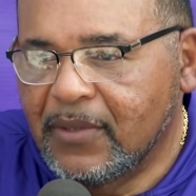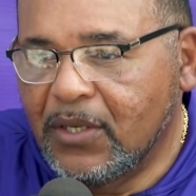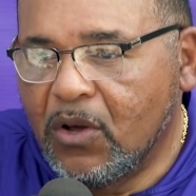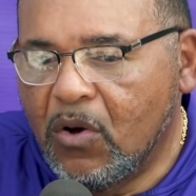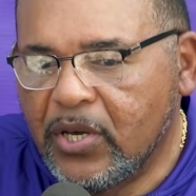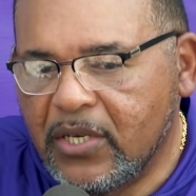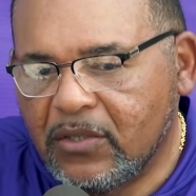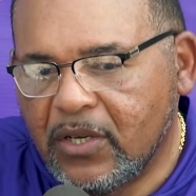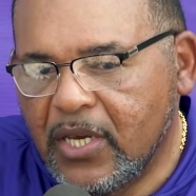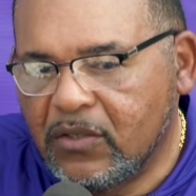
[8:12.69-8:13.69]
You know,
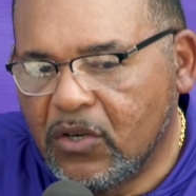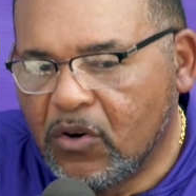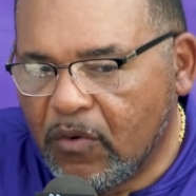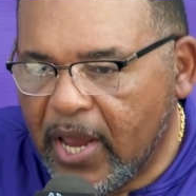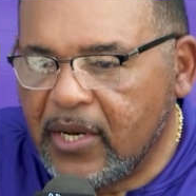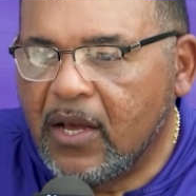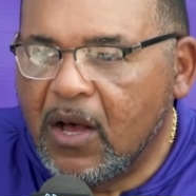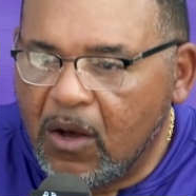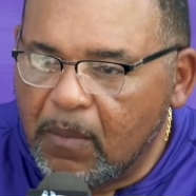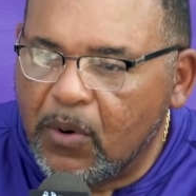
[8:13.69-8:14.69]
he's a great,
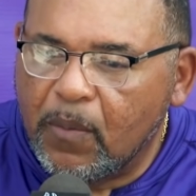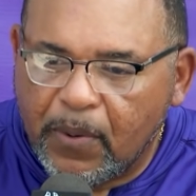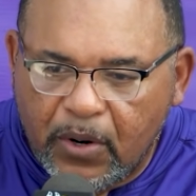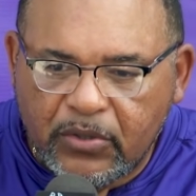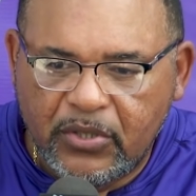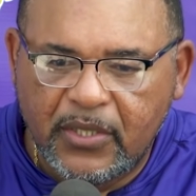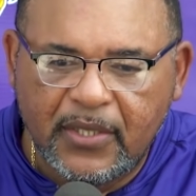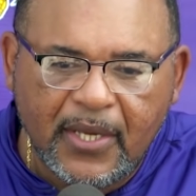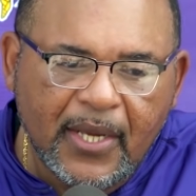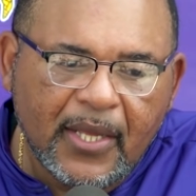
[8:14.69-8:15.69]
humble person